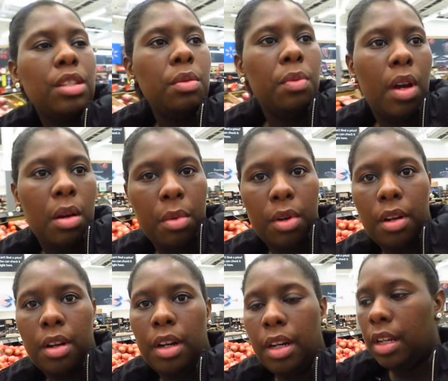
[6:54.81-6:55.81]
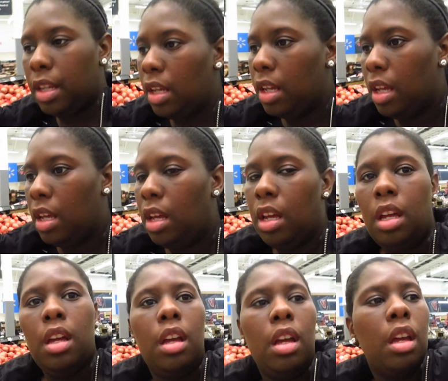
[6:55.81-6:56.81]
it to Walmart.
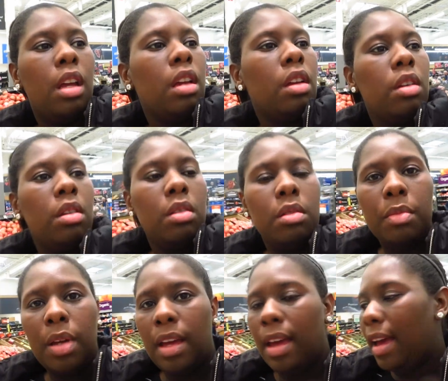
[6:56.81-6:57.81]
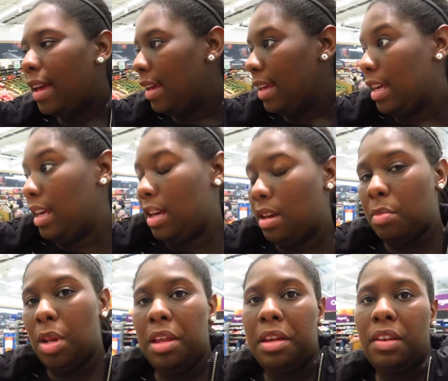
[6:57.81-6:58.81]
Um, I
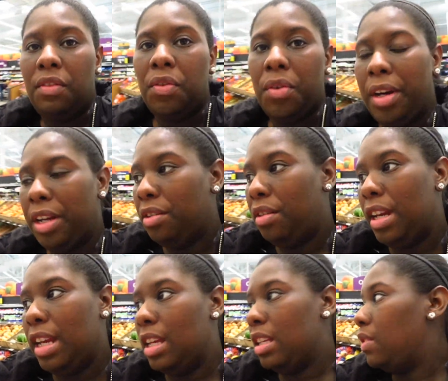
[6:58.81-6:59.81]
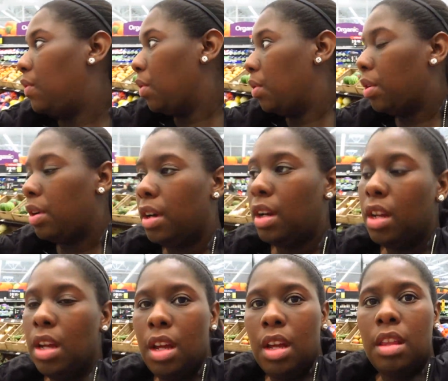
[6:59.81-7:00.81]
am looking for ingredients for
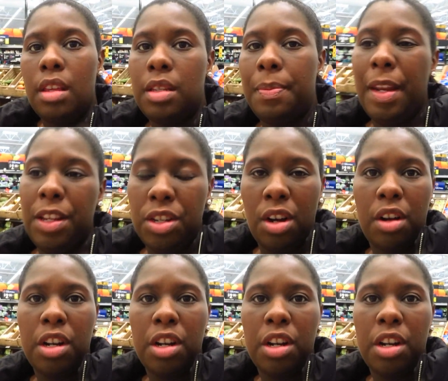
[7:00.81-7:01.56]
the spinach and